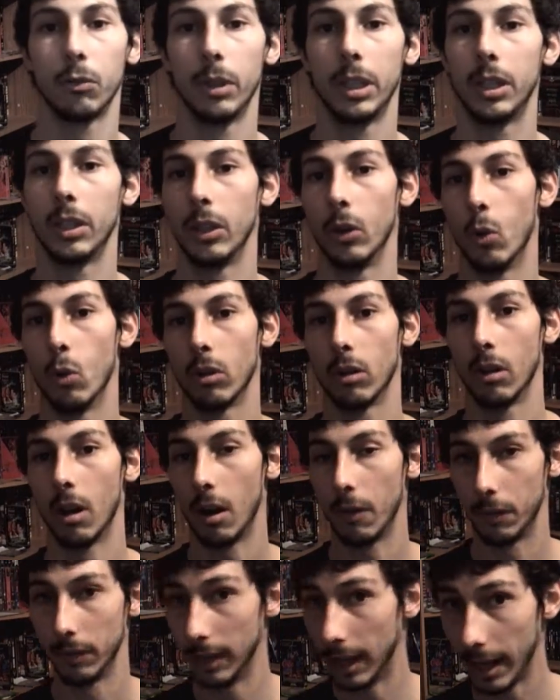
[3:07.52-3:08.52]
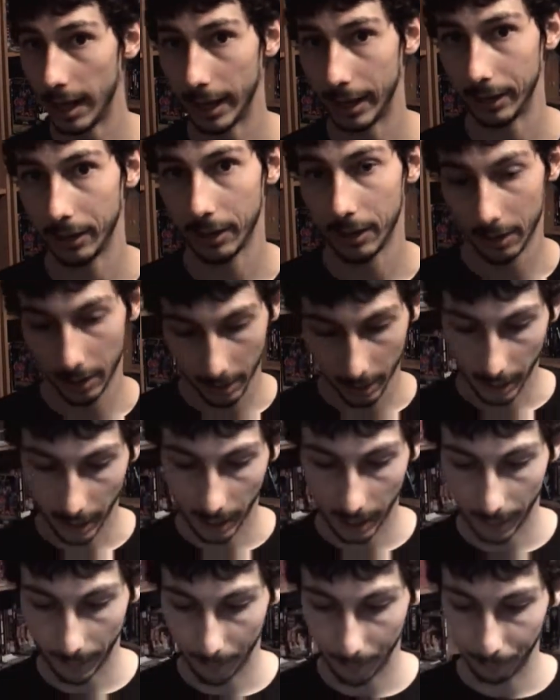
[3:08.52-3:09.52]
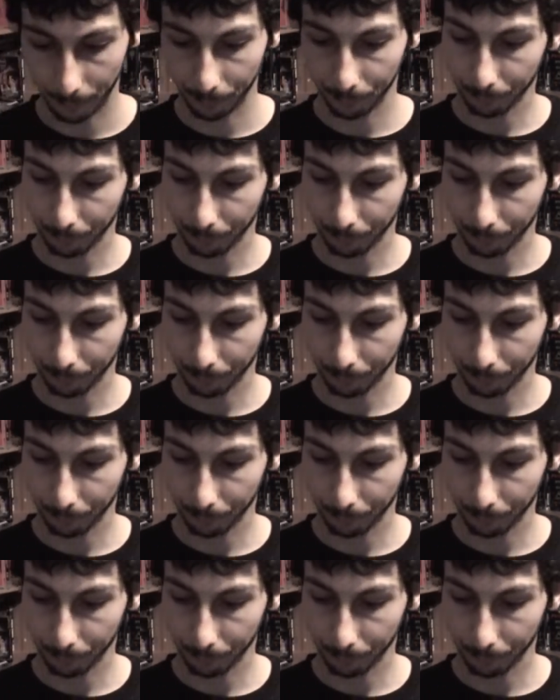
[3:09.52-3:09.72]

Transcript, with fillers: recently ordered offline um,